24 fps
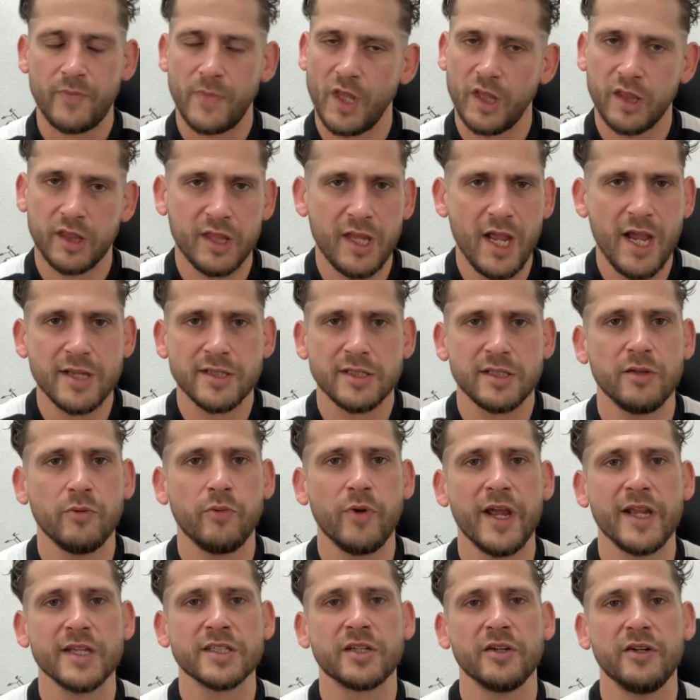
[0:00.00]
That's the
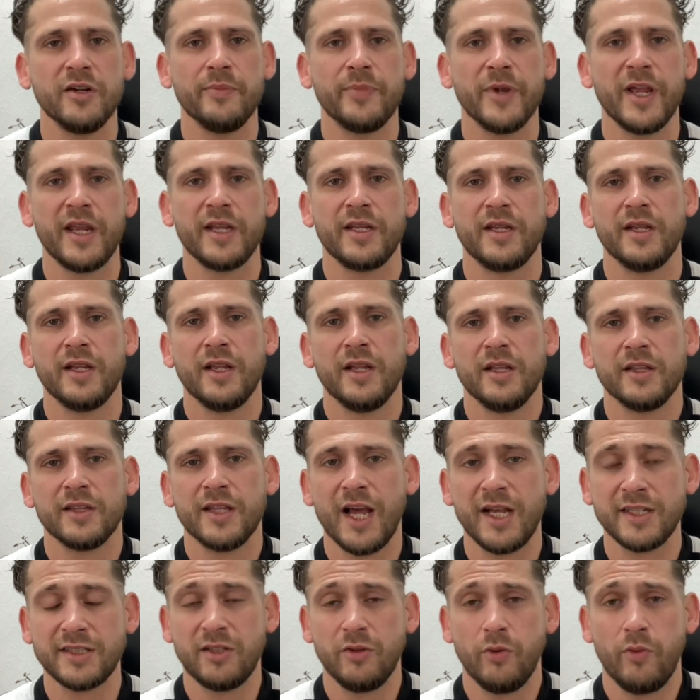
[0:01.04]
way it's going to be.
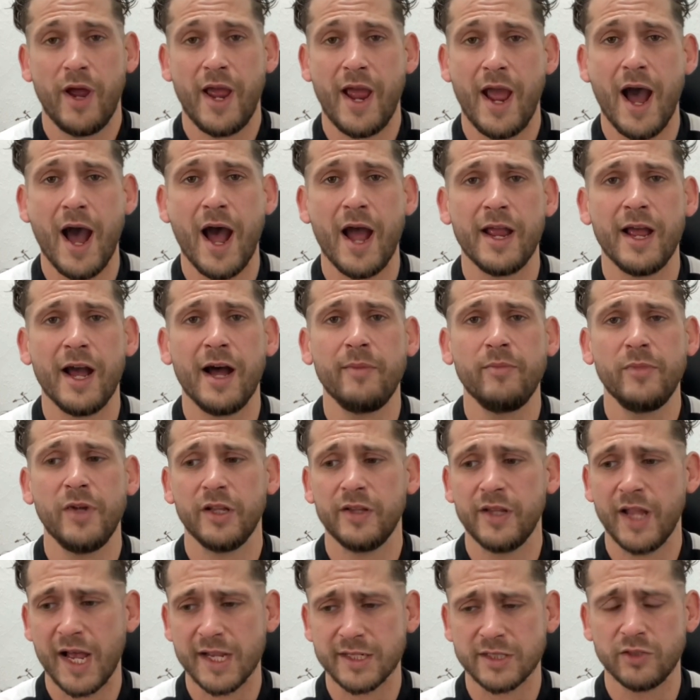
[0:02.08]
That's the way I am,
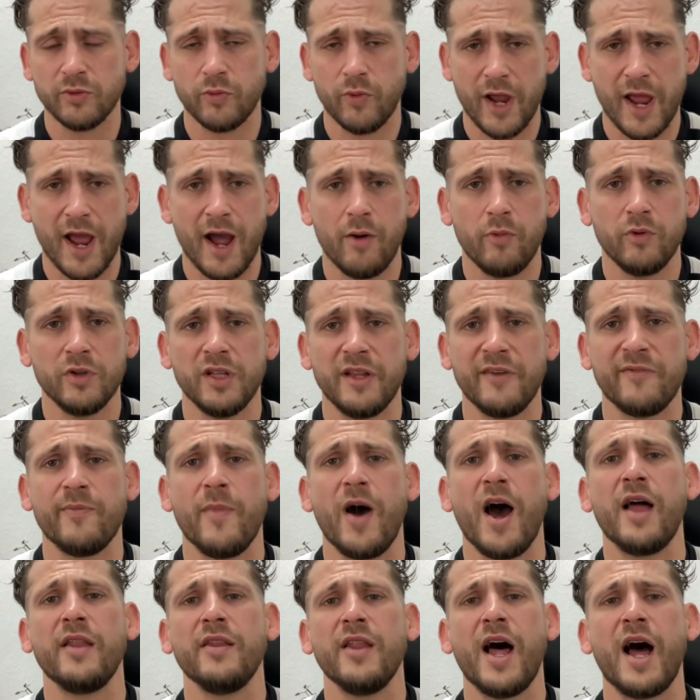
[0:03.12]
and that's the way I will live
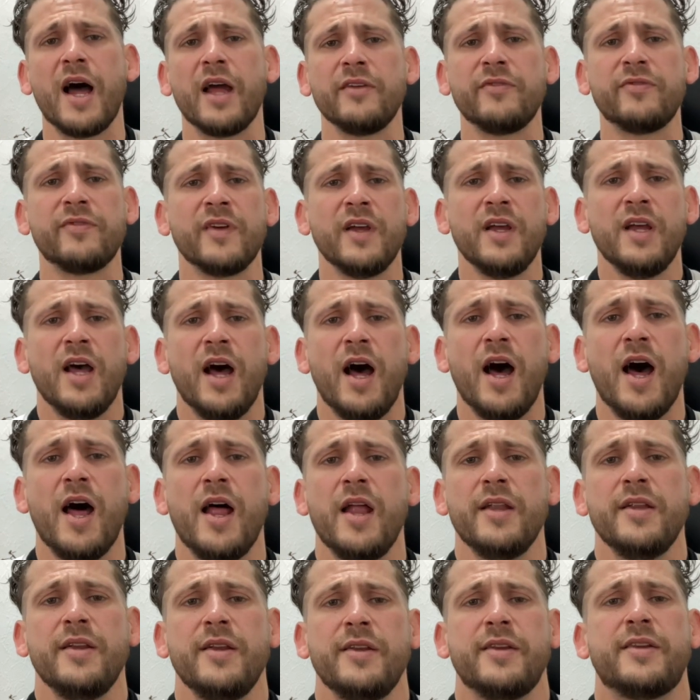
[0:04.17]
my life.
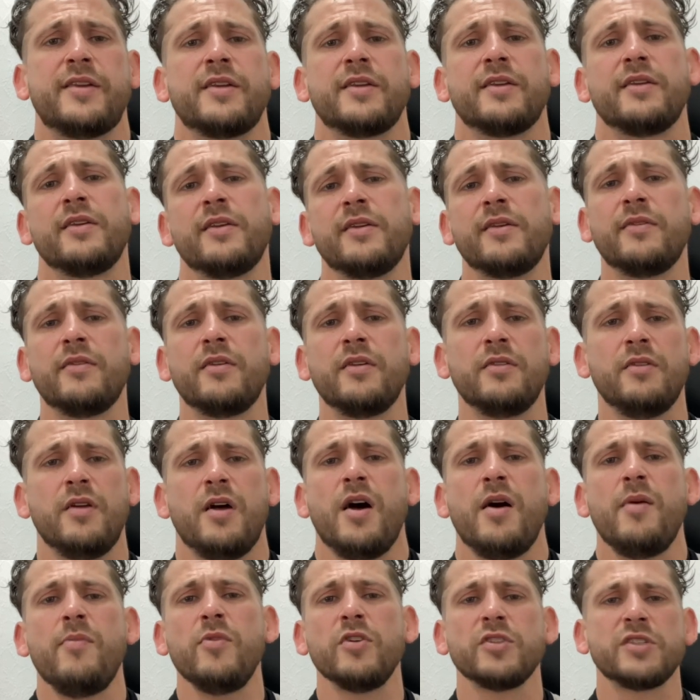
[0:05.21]
And
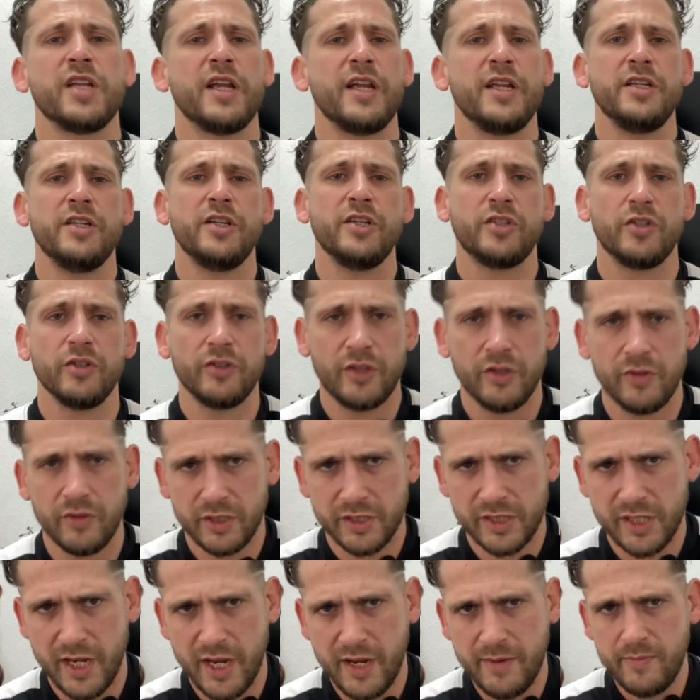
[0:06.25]
I'm not saying you should do the
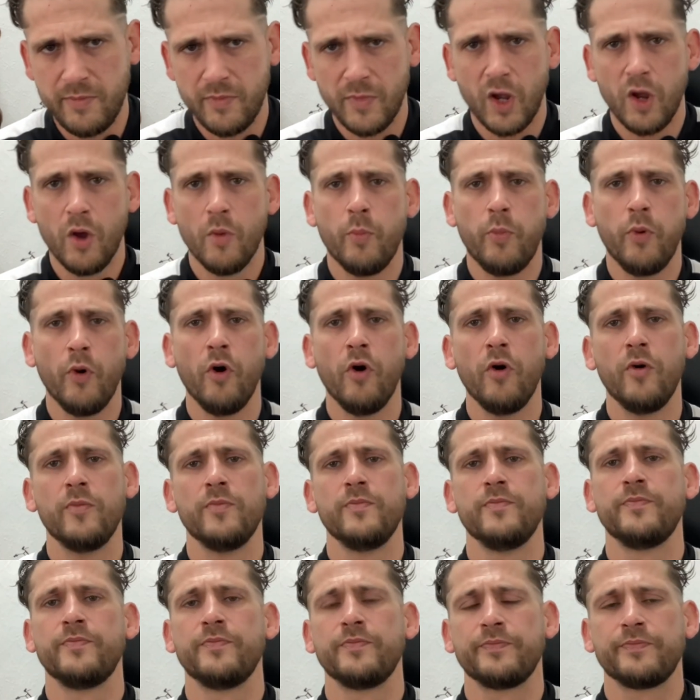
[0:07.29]
same, but
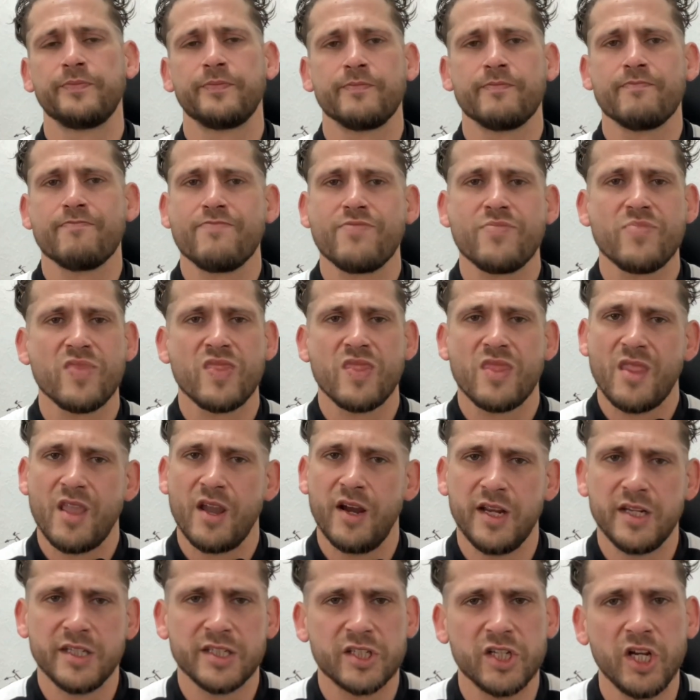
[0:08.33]

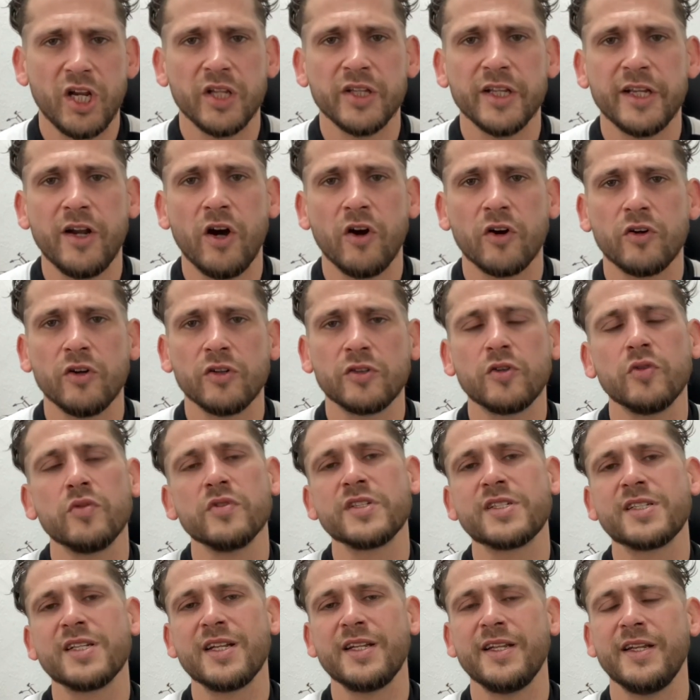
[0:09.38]
it's certainly not good going
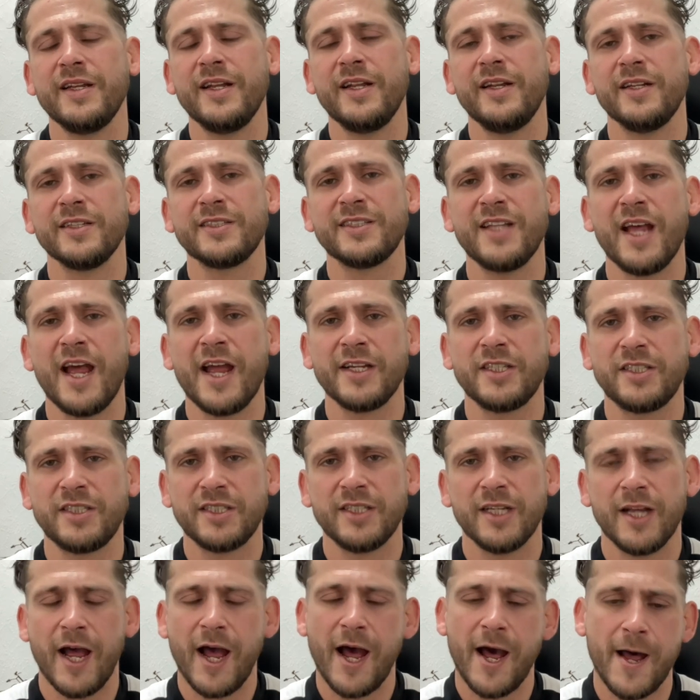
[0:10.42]
sitting in a sesh
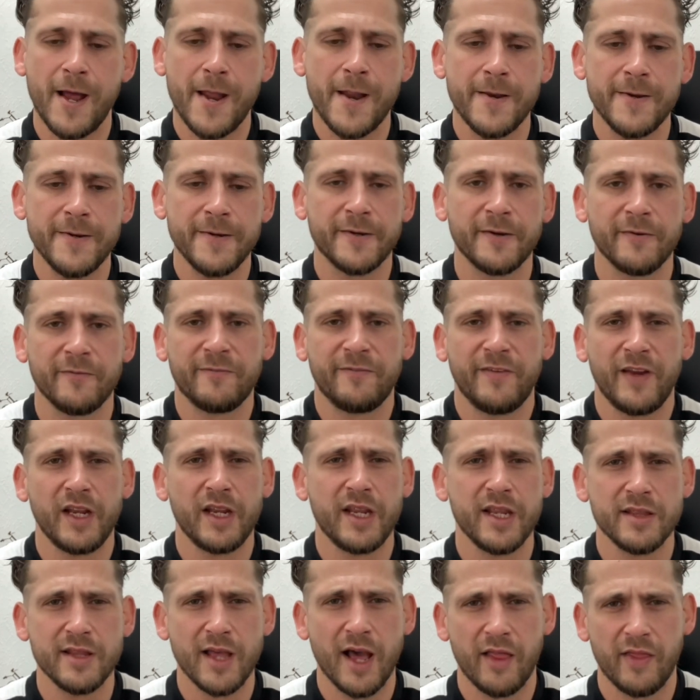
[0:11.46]
and
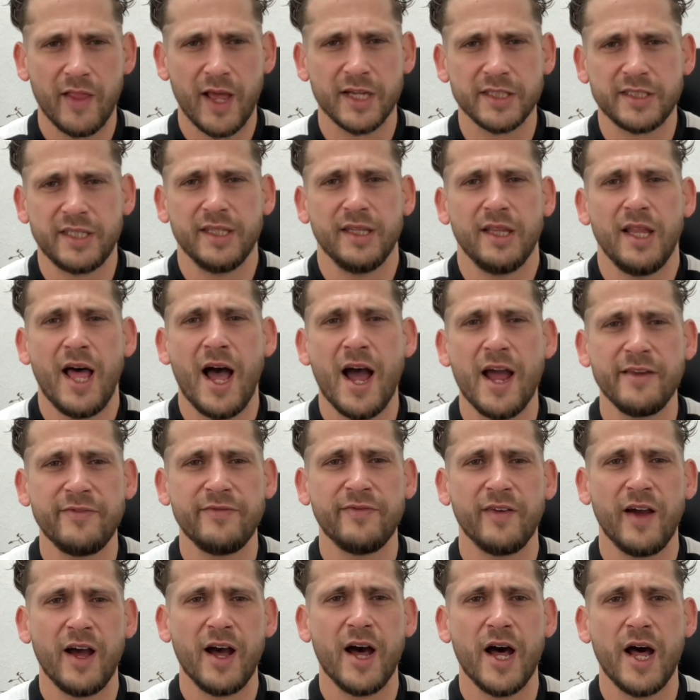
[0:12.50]
thinking that that's your life,
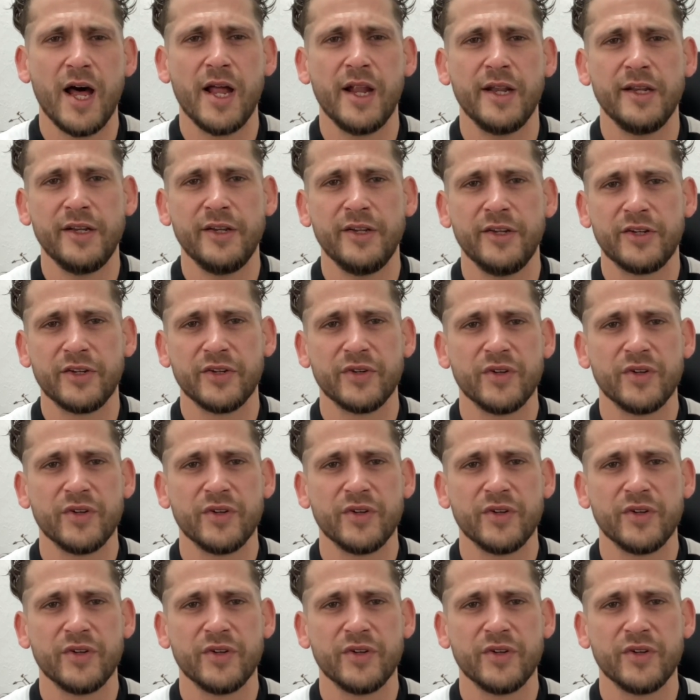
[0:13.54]
and